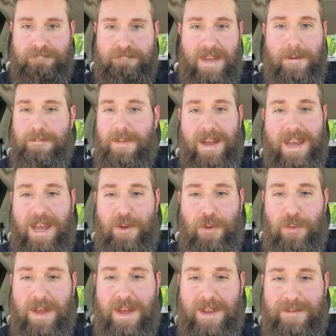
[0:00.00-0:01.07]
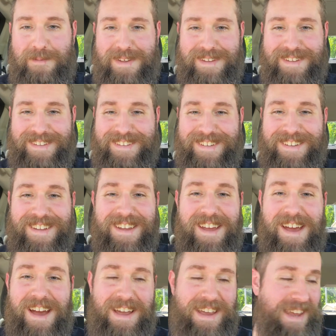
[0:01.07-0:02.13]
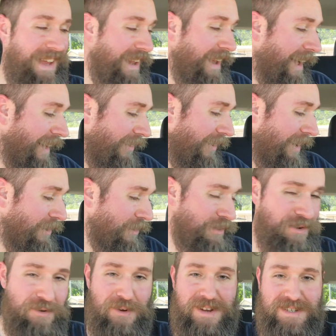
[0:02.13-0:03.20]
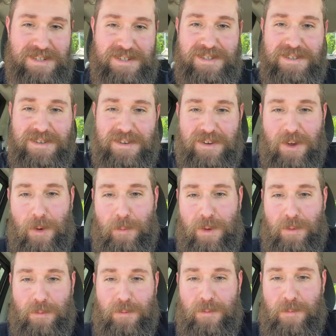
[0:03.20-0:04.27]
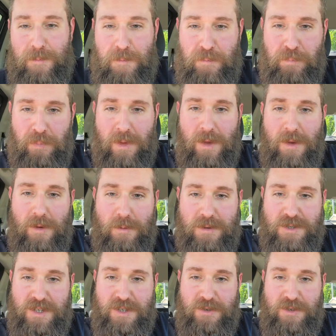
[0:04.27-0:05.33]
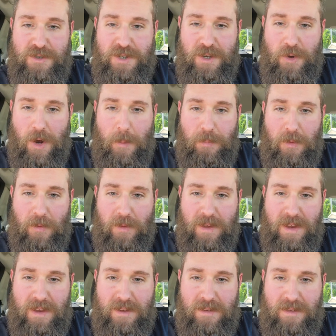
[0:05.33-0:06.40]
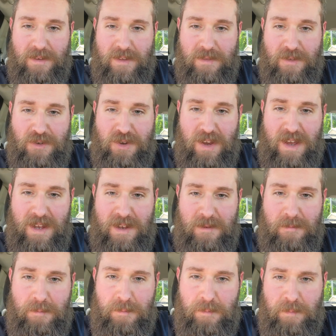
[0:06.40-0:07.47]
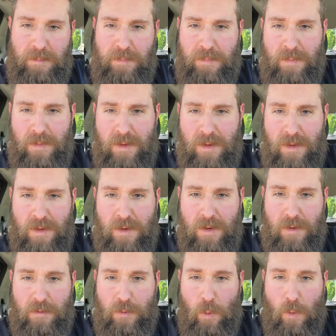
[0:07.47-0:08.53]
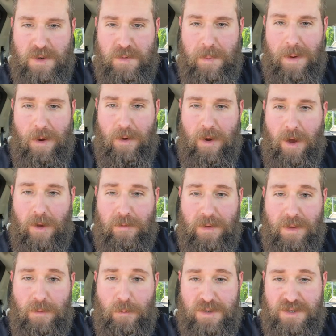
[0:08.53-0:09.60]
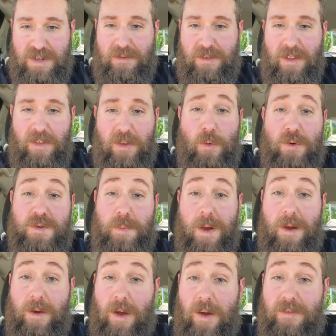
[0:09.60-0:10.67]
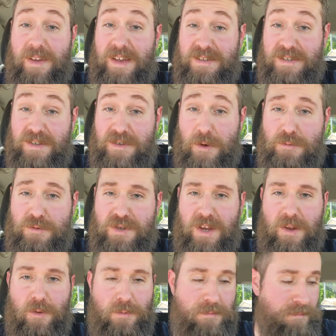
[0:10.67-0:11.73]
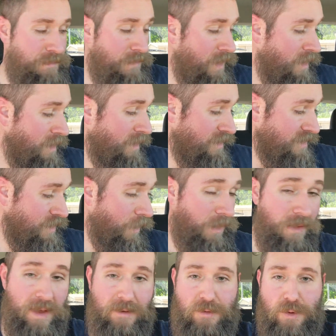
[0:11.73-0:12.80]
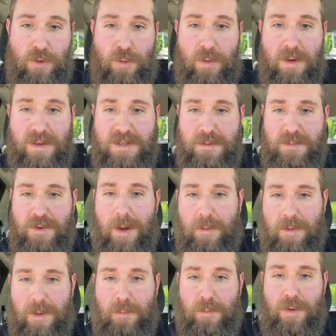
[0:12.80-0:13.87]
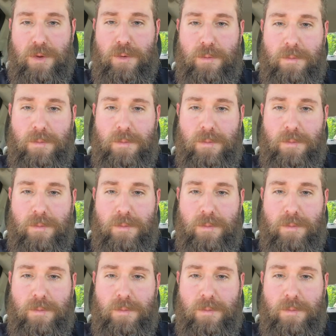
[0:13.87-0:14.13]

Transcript: Yep, I can't do that. I can't highlight Grit and Grace's comment. But she dropped the link in the chat for Horsepower Coffee, which evidently Horsepower Coffee has its own channel. So I'll have to subscribe to them too.